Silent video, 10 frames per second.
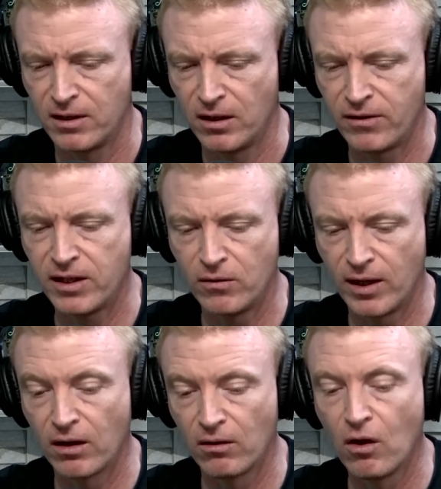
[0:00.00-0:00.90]
I think you'll get
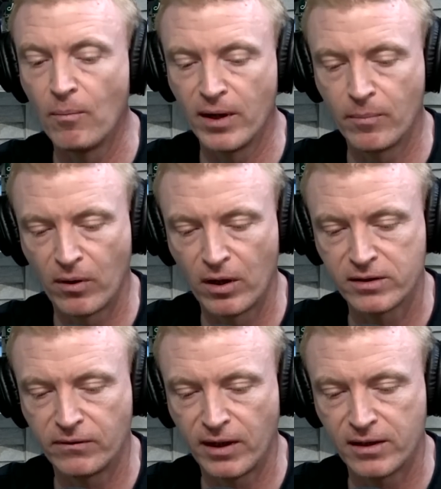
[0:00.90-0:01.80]
a lot better price
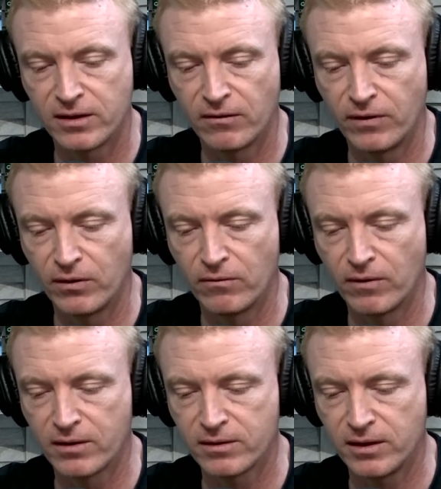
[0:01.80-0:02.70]
if it gets in the field and runs,